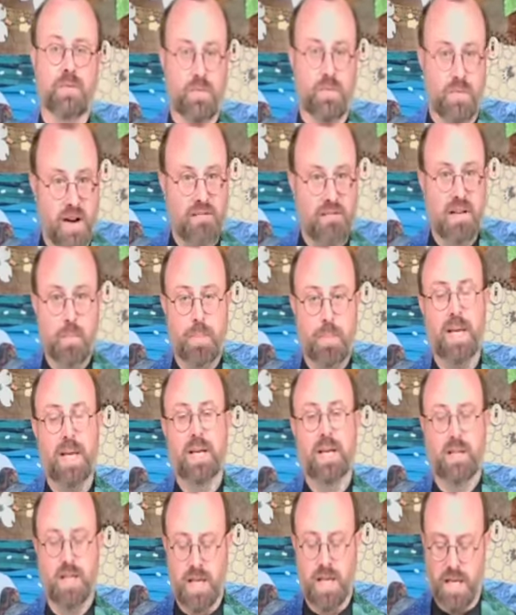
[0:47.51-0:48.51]
very
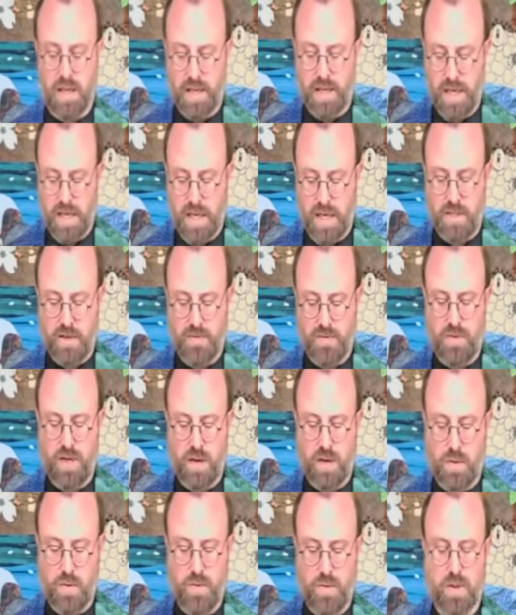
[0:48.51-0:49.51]
big deal
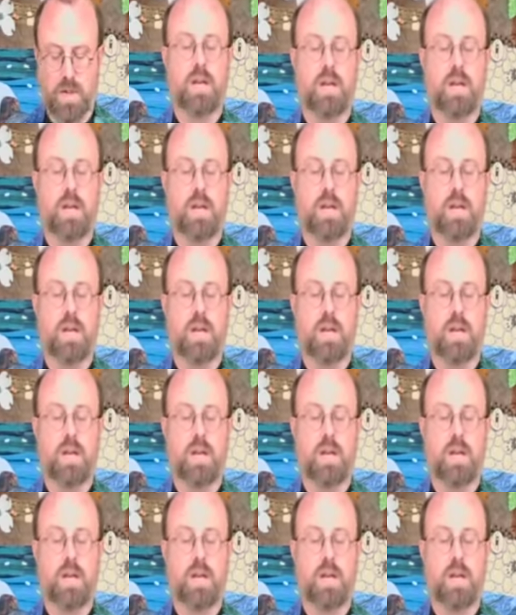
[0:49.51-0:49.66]
interview,